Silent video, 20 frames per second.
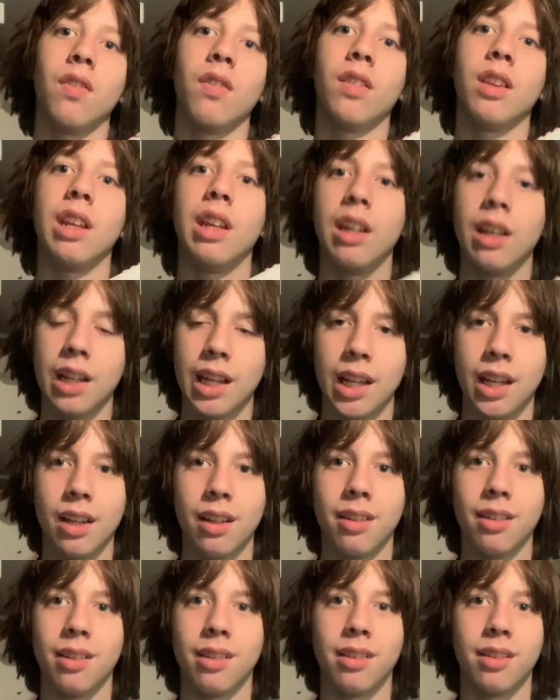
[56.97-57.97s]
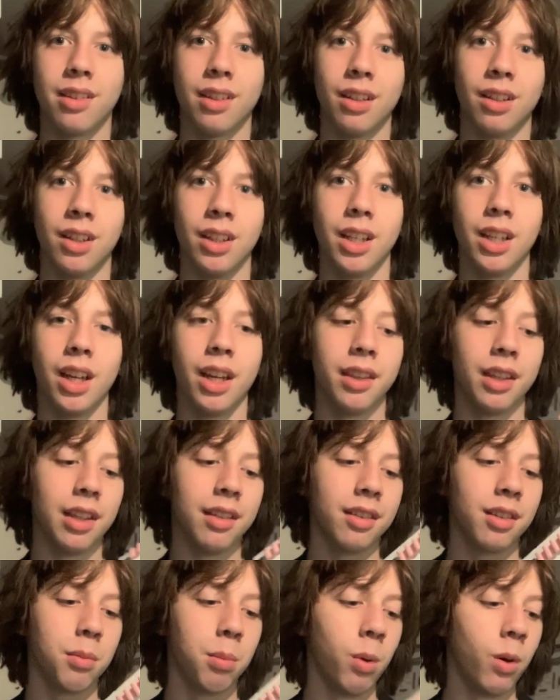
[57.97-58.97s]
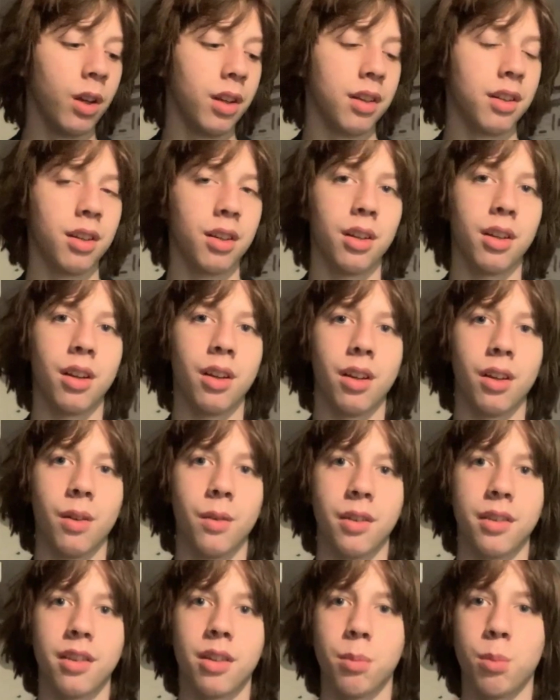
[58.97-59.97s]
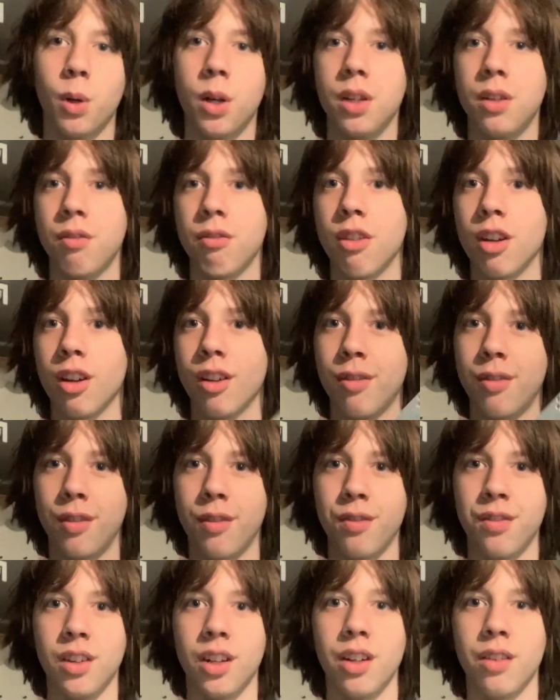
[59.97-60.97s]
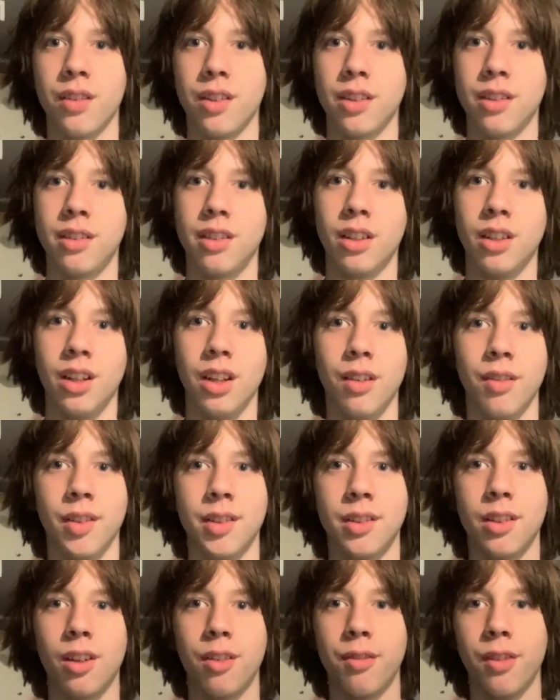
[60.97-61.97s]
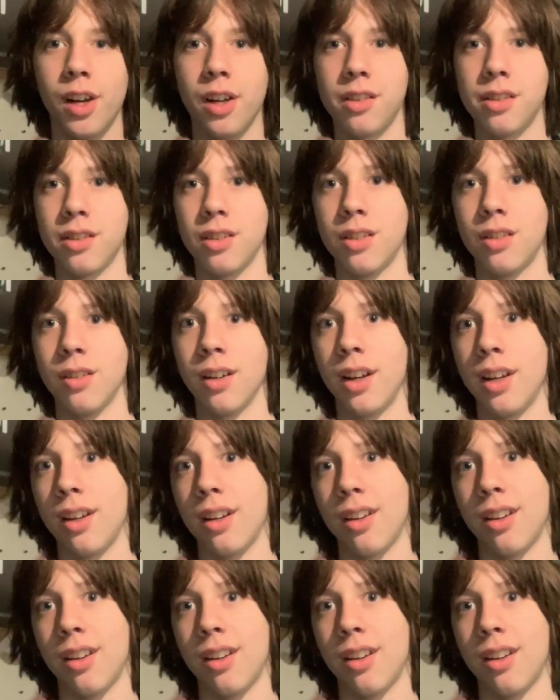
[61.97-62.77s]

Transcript: It is silly, and that's the point. What's the point of Nerf if none of it's silly, if it's all functional, right?